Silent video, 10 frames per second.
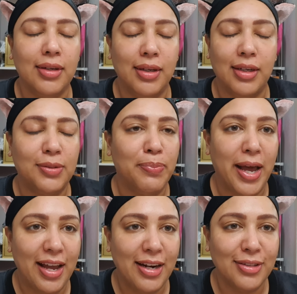It's
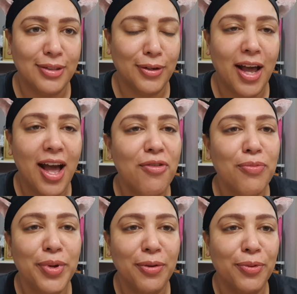bad. So I haven't
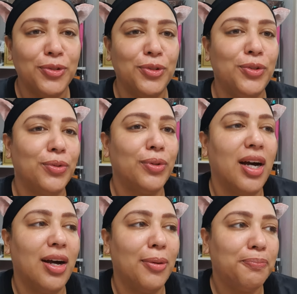been able to do
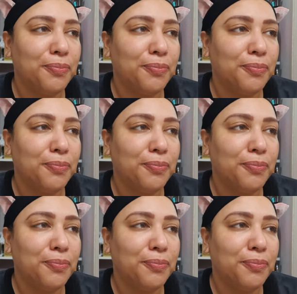a